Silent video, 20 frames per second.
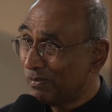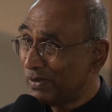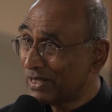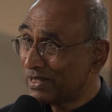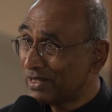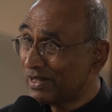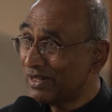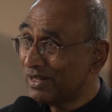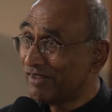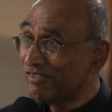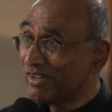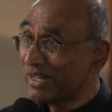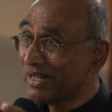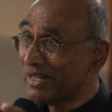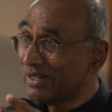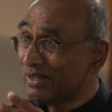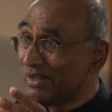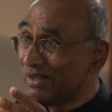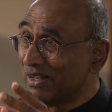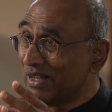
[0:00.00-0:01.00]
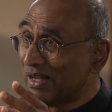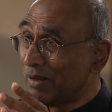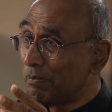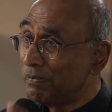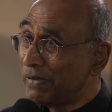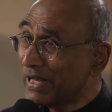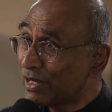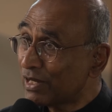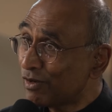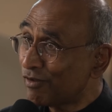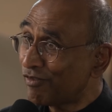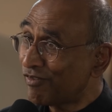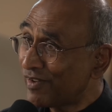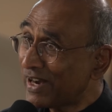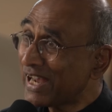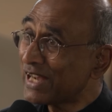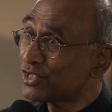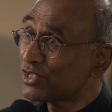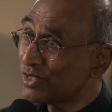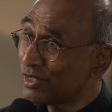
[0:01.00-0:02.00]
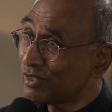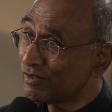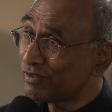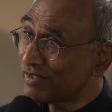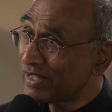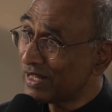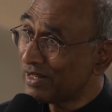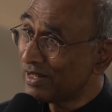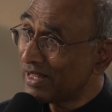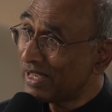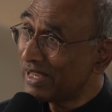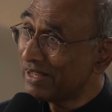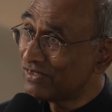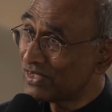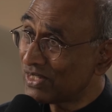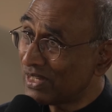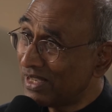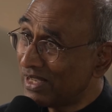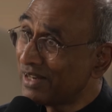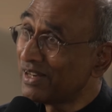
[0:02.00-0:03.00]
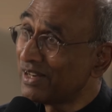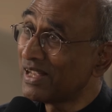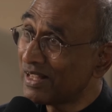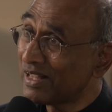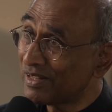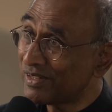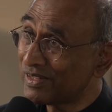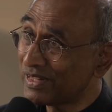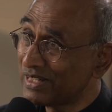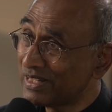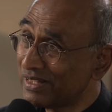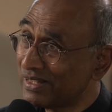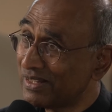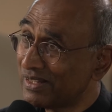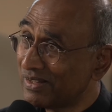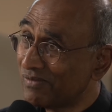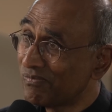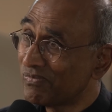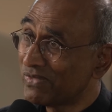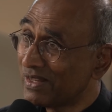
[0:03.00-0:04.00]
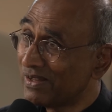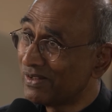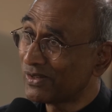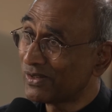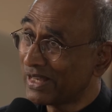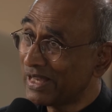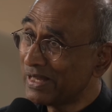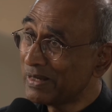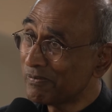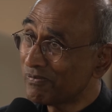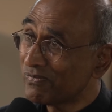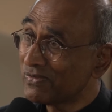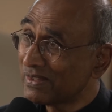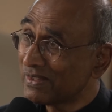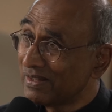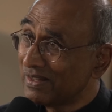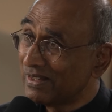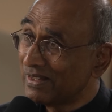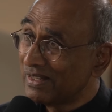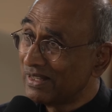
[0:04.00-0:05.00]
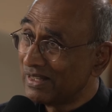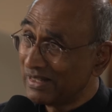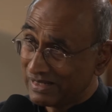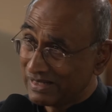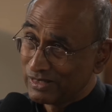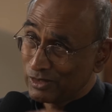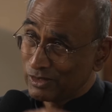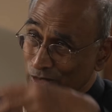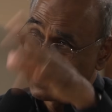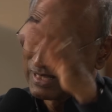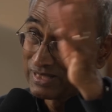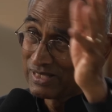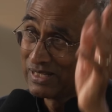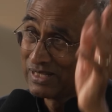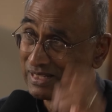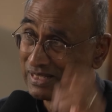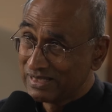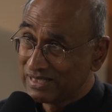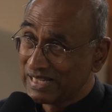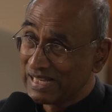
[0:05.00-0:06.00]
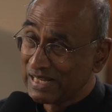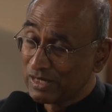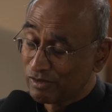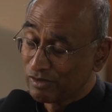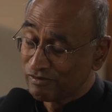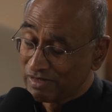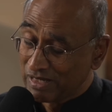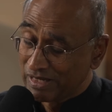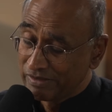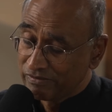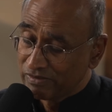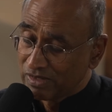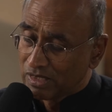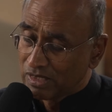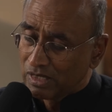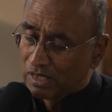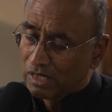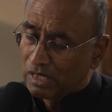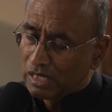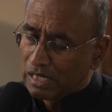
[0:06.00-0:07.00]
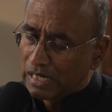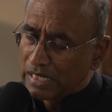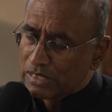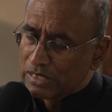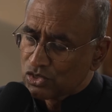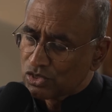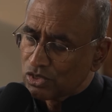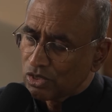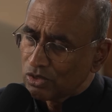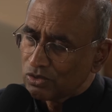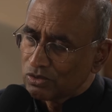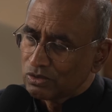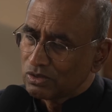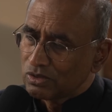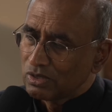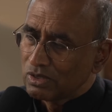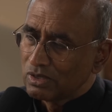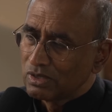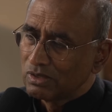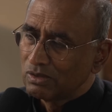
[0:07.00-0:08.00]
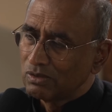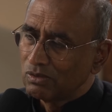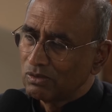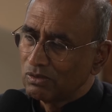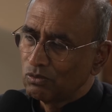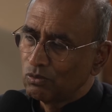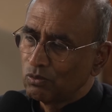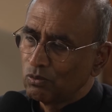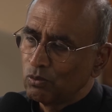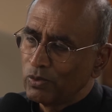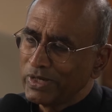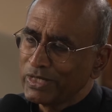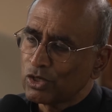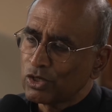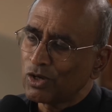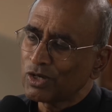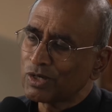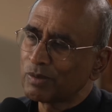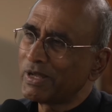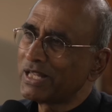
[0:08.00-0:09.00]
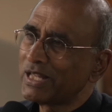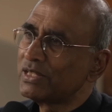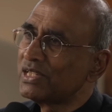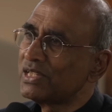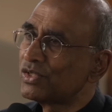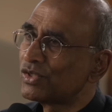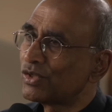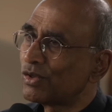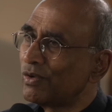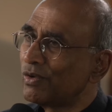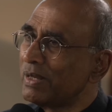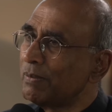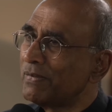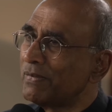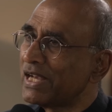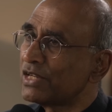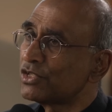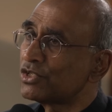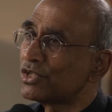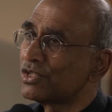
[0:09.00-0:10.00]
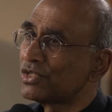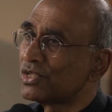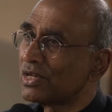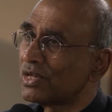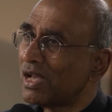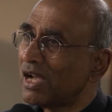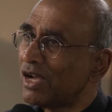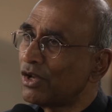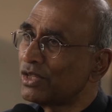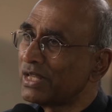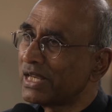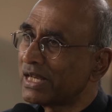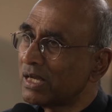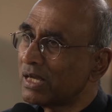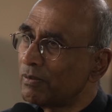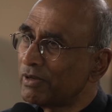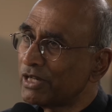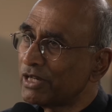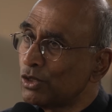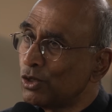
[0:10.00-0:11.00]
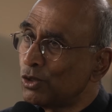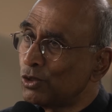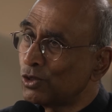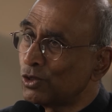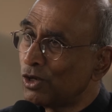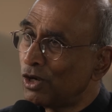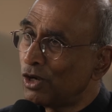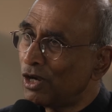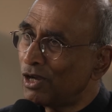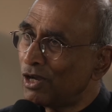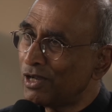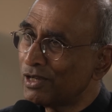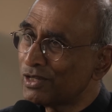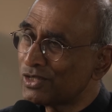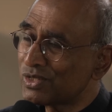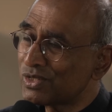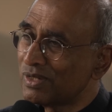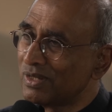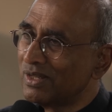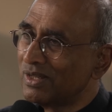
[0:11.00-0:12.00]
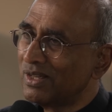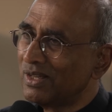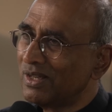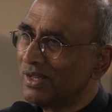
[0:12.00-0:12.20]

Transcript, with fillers: but they're living a bigger fraction of their lives unhealthy, okay? Uh, you know, at, at the end of life. And so we talked about these three measures and how they come at no cost.